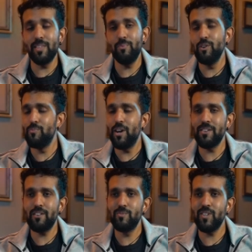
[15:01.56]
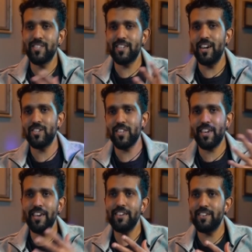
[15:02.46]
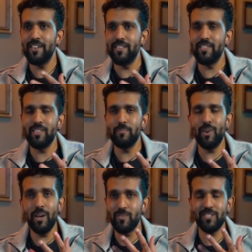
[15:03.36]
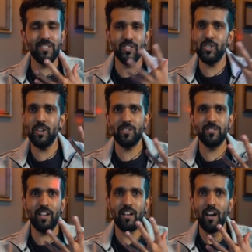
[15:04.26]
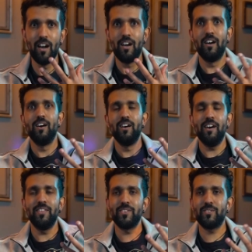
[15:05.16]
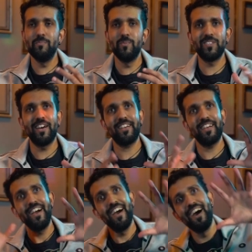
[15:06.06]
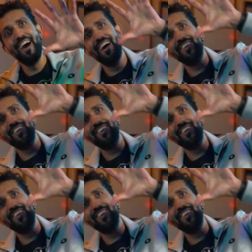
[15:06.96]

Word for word: the poor bride and groom tried to catch the cake, and the bride was just in shock. She was like, and the groom was like, what